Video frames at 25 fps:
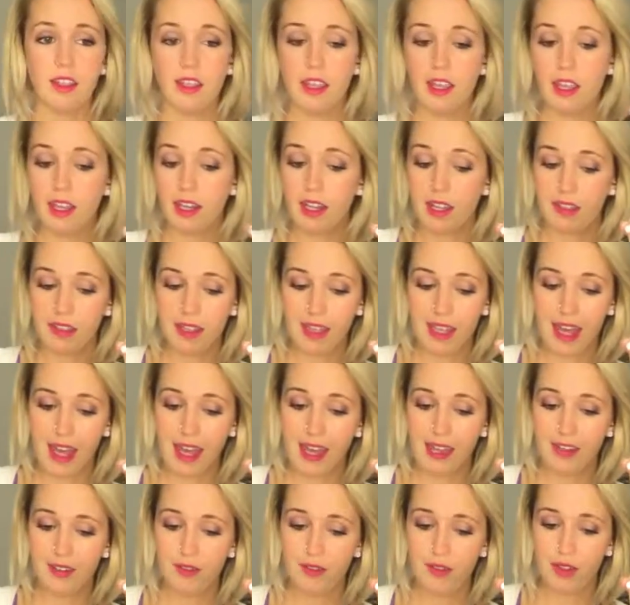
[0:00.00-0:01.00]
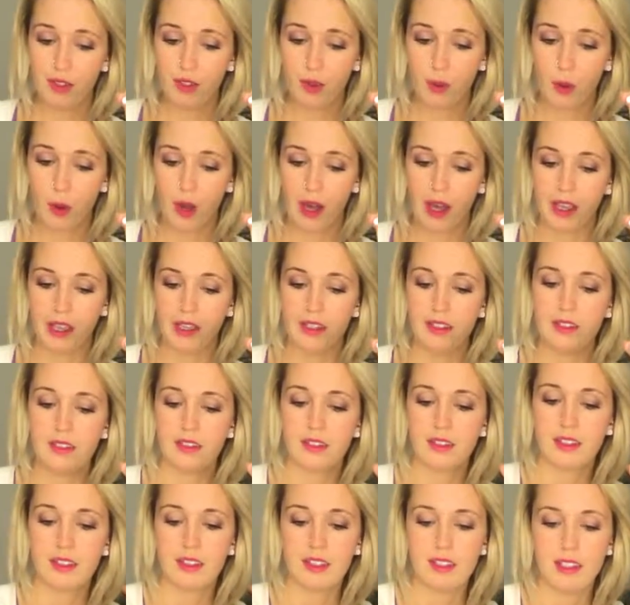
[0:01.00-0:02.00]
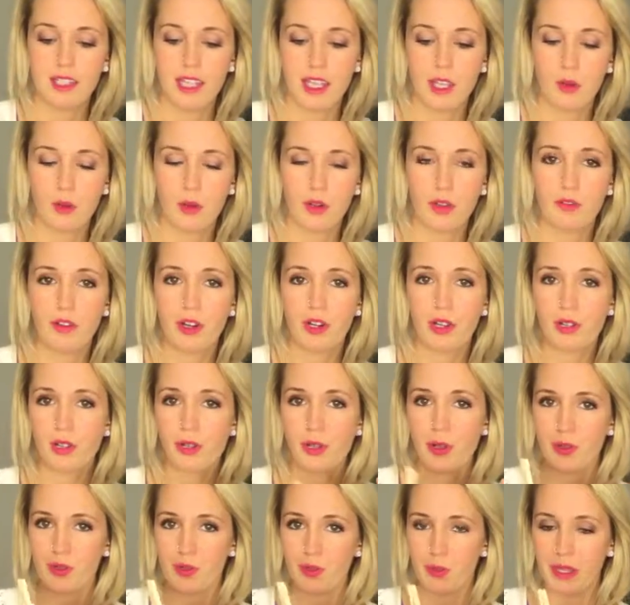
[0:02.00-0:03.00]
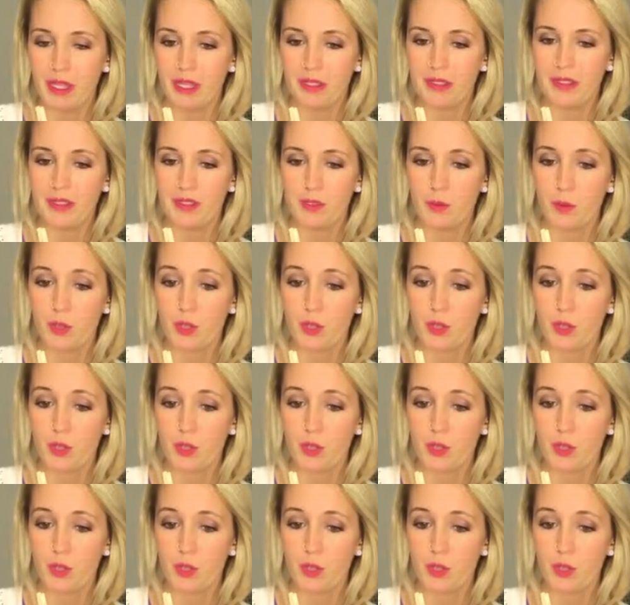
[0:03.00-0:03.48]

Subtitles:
and at the end of the twine, take one of our clothespins,